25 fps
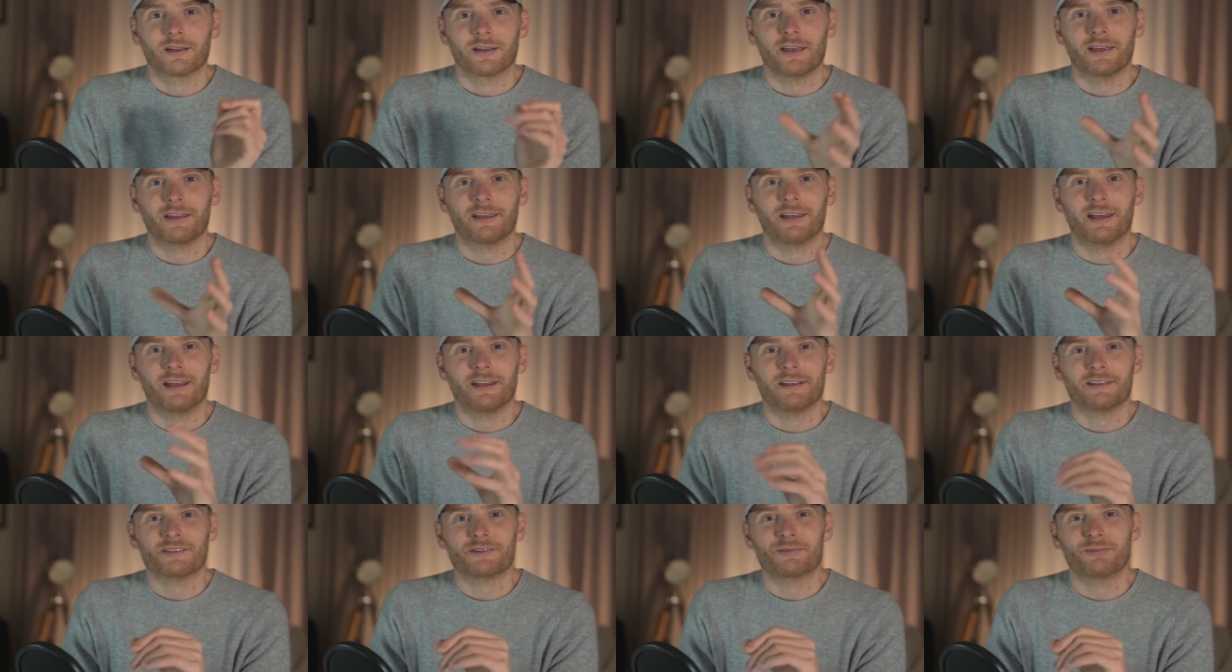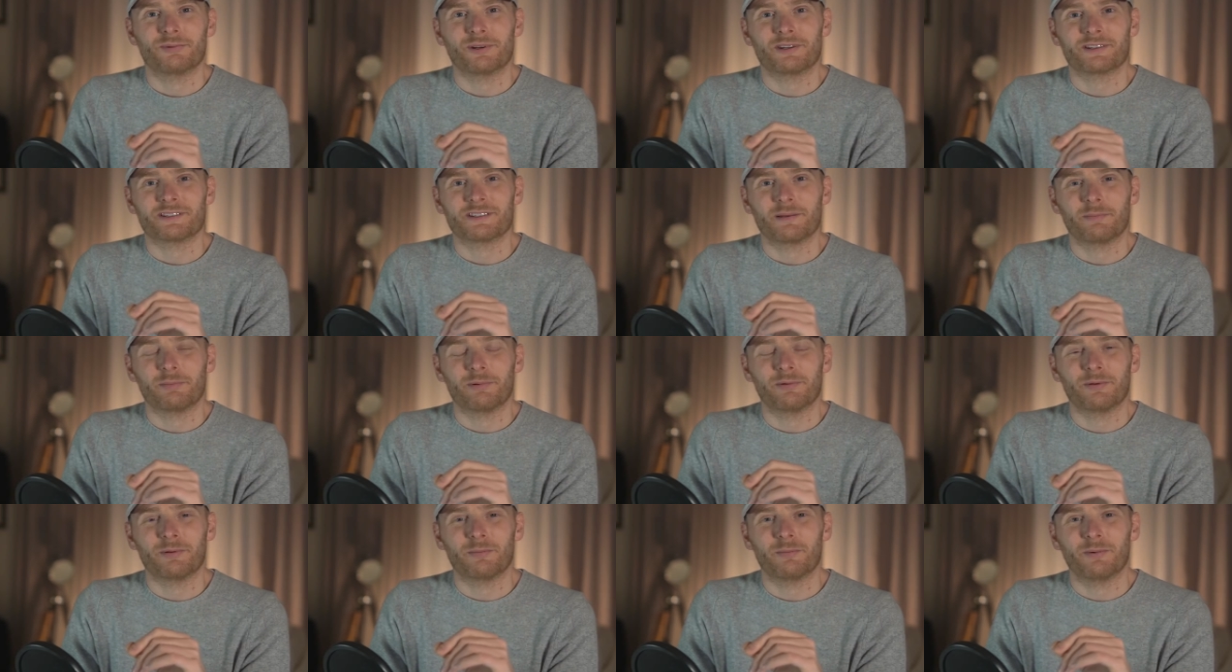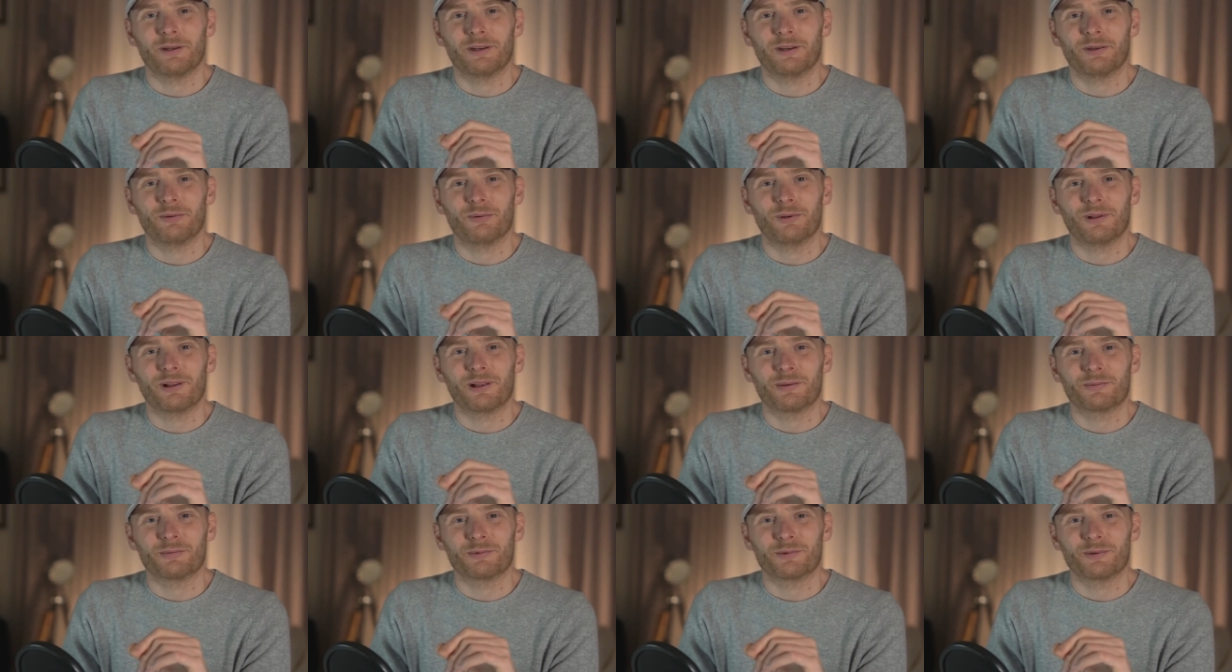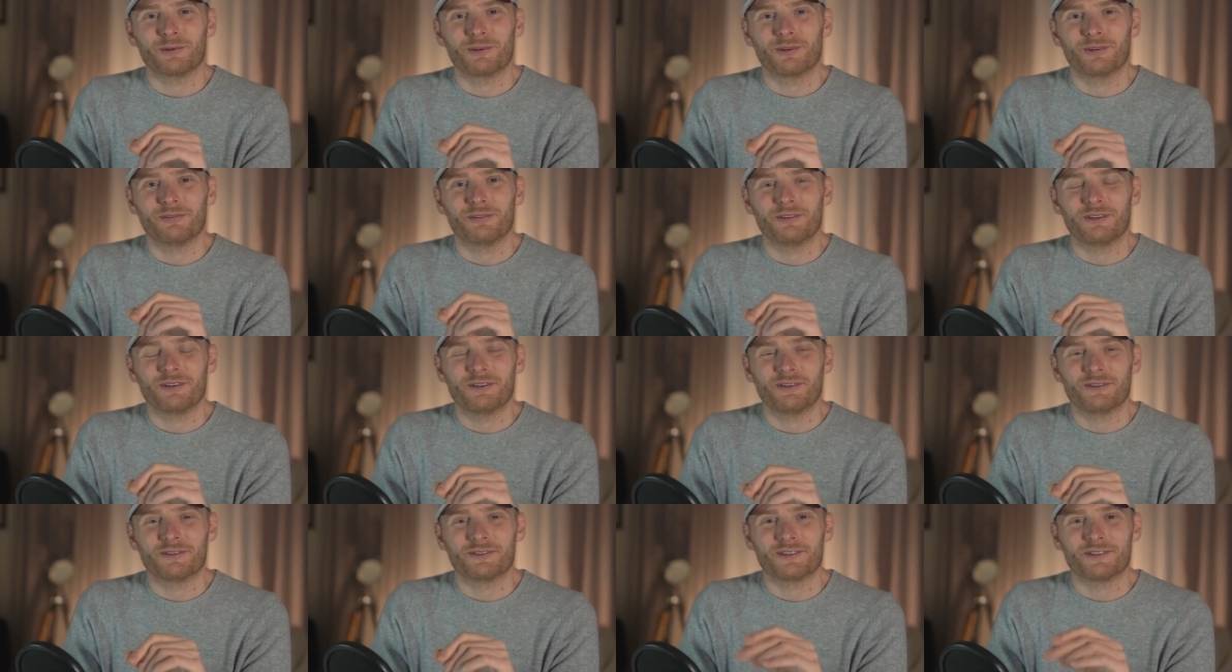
Hey guys, what is up everybody? Welcome to a new video.